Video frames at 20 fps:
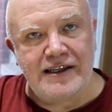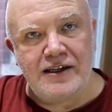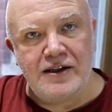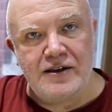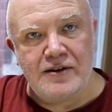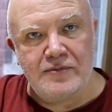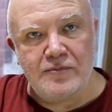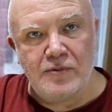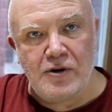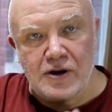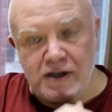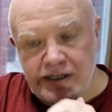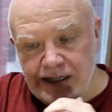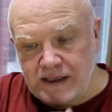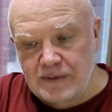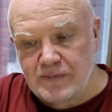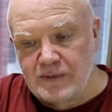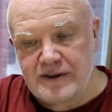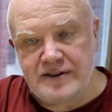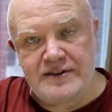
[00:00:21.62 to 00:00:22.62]
and
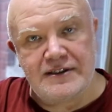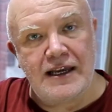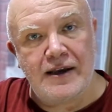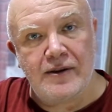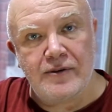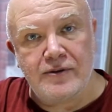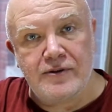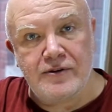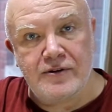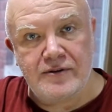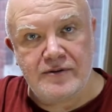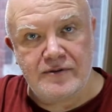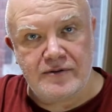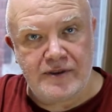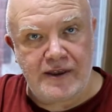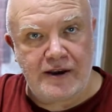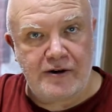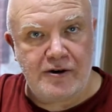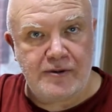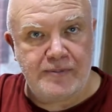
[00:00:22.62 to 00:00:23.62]
working with sound
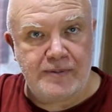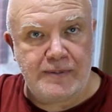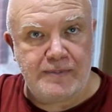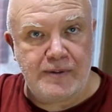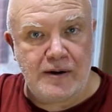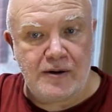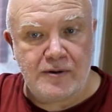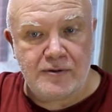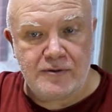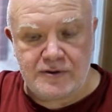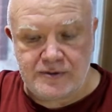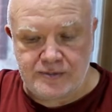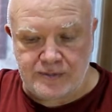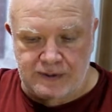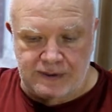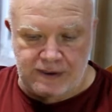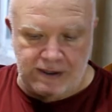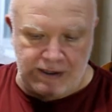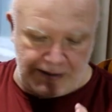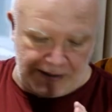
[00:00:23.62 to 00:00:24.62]
therapy bowls,
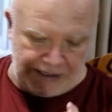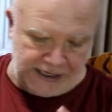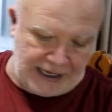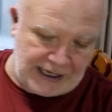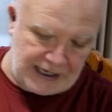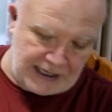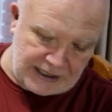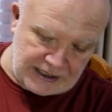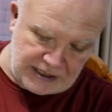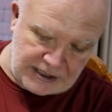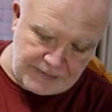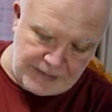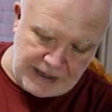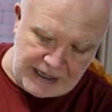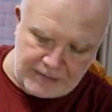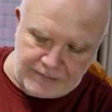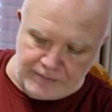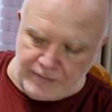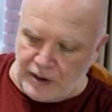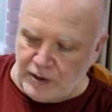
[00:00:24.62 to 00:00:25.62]
with healing
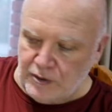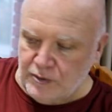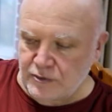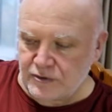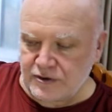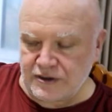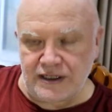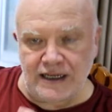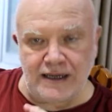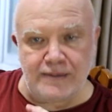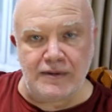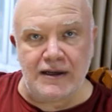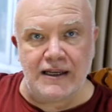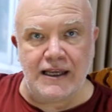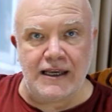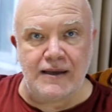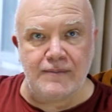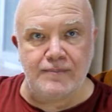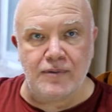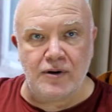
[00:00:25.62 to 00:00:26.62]
Tibetan bowls and
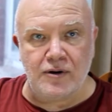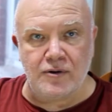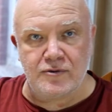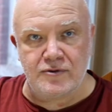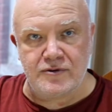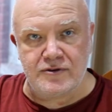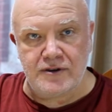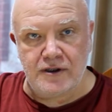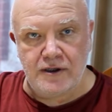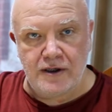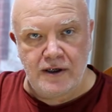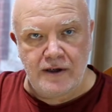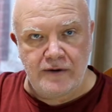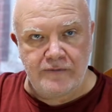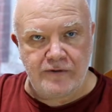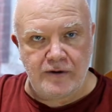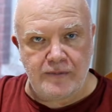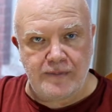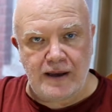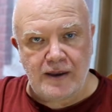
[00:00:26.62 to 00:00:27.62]
Himalayan bowls
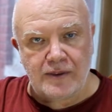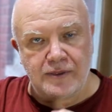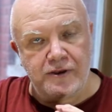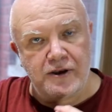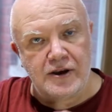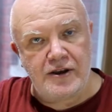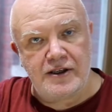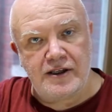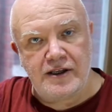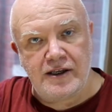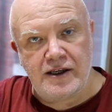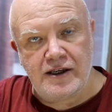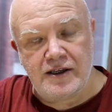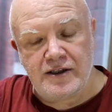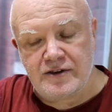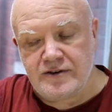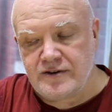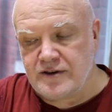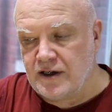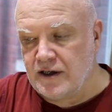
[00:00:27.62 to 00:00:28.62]
for about 30
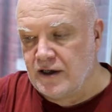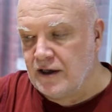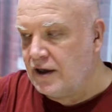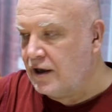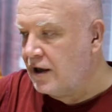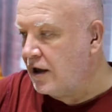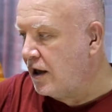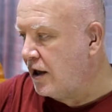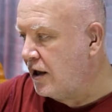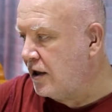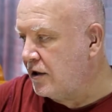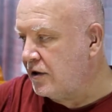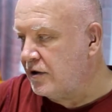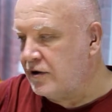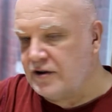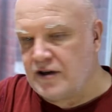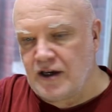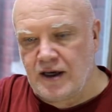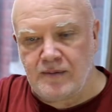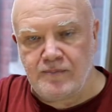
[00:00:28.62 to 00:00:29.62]
years.
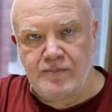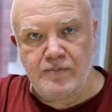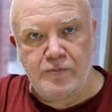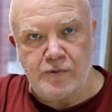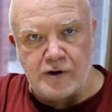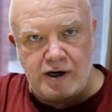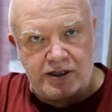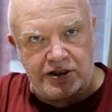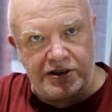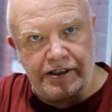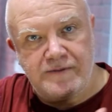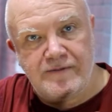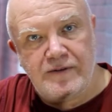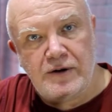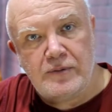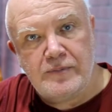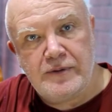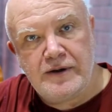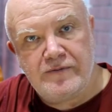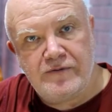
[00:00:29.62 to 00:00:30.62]
And we're actually
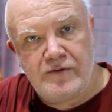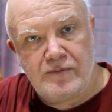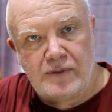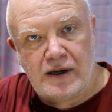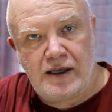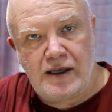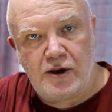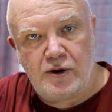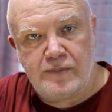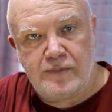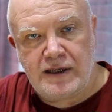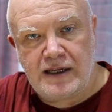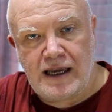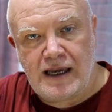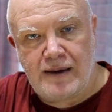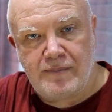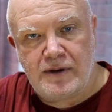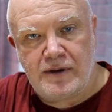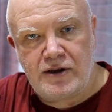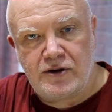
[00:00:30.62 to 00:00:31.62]
filming from my home in
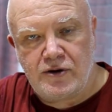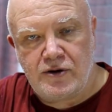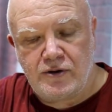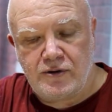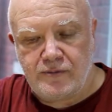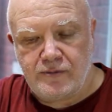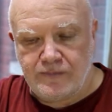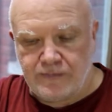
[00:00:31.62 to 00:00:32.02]
Kathmandu,